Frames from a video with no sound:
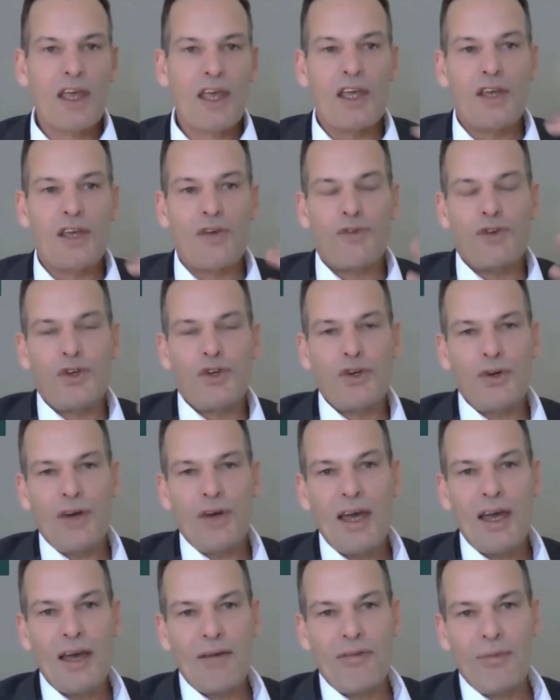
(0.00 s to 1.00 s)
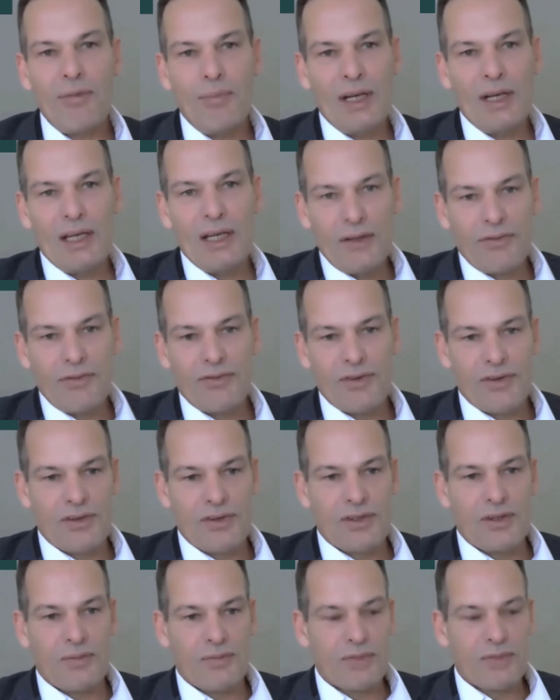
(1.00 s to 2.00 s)
If you have a belief
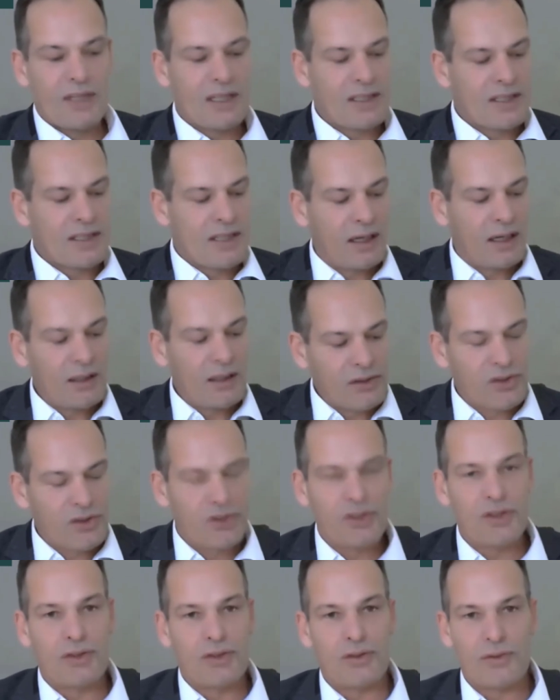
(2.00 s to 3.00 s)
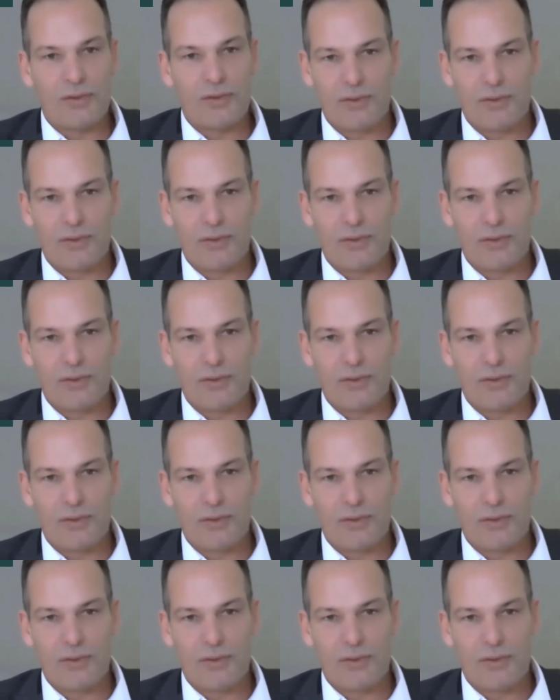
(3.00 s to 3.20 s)
system that tells you